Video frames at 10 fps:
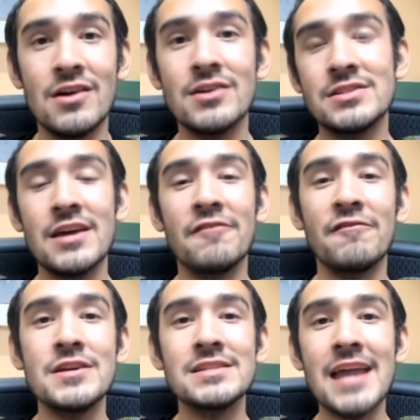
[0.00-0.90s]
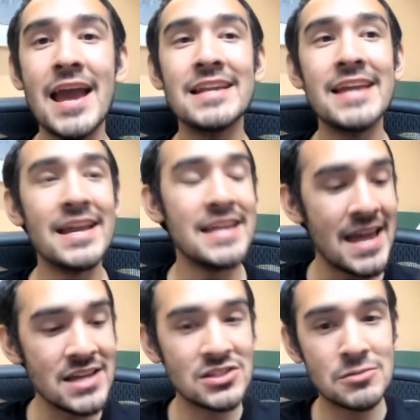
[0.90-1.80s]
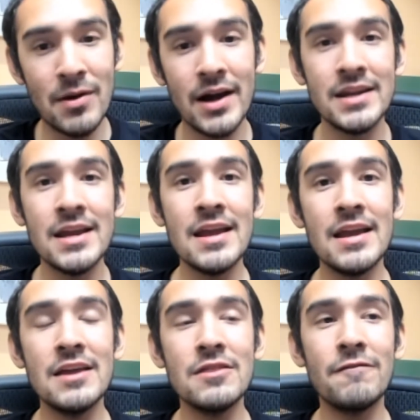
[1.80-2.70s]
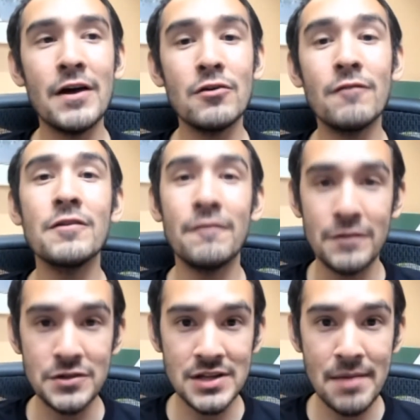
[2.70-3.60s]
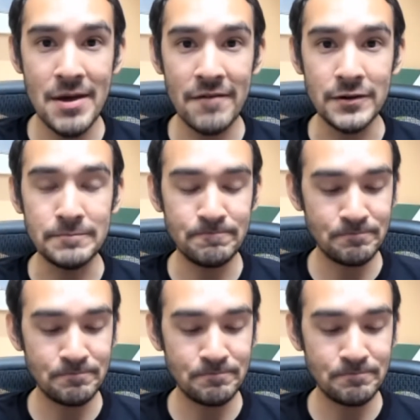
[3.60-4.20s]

on Seth Freeze and get his spot in the final for the first time ever?